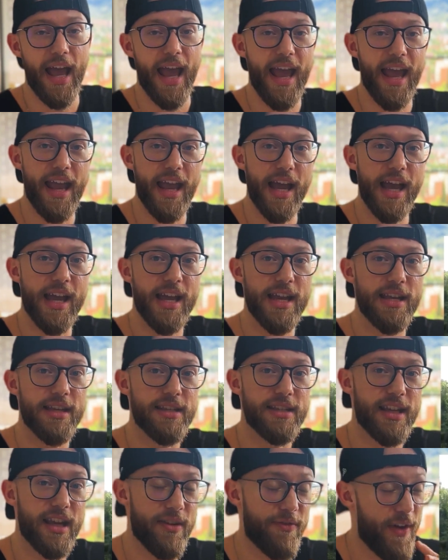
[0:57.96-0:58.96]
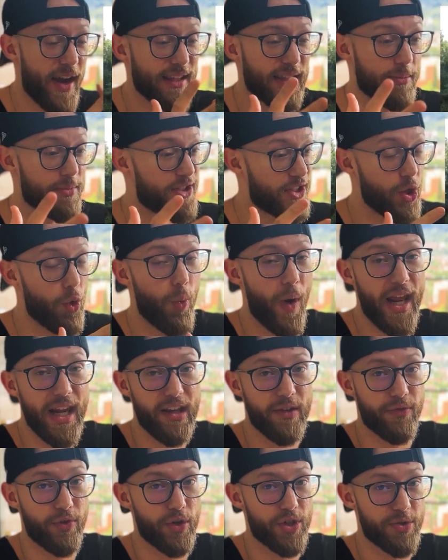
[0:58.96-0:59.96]
And in fact, I'm still
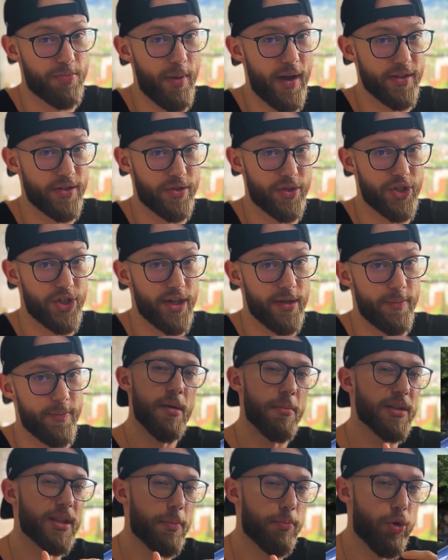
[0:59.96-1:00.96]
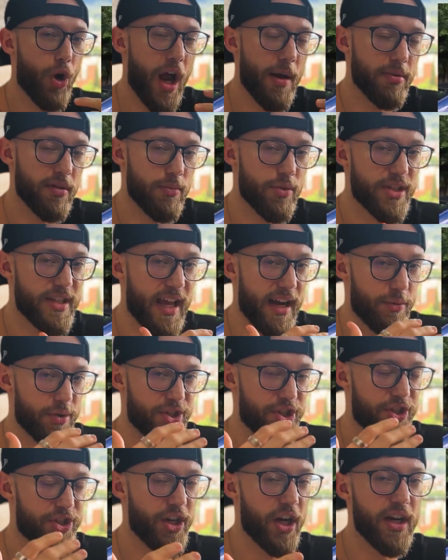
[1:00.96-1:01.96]
waiting for a sponsorship. But the problem was that I was
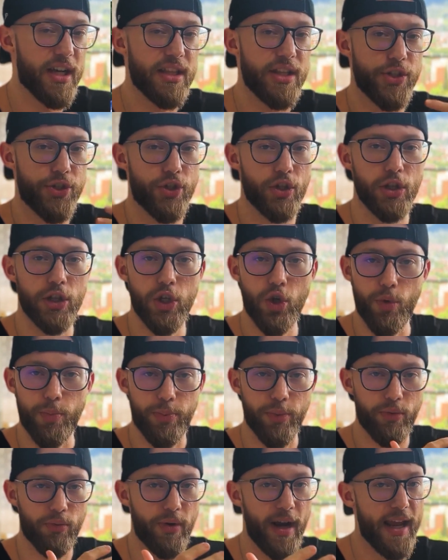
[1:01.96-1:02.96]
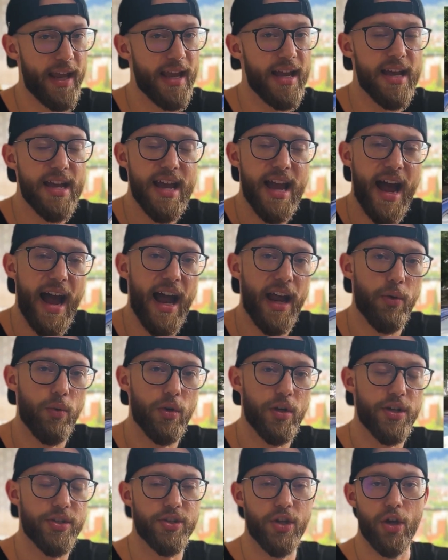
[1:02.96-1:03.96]
stuck in this loop, right? I
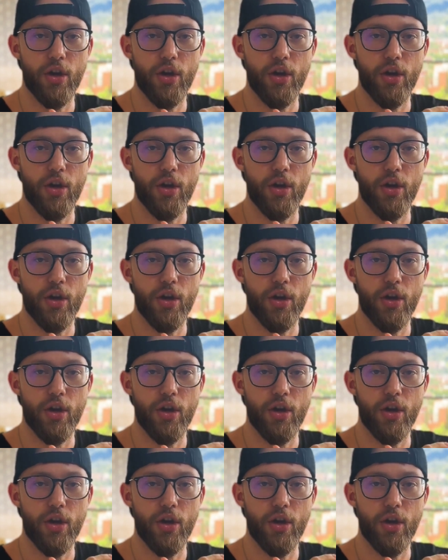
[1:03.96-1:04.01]
was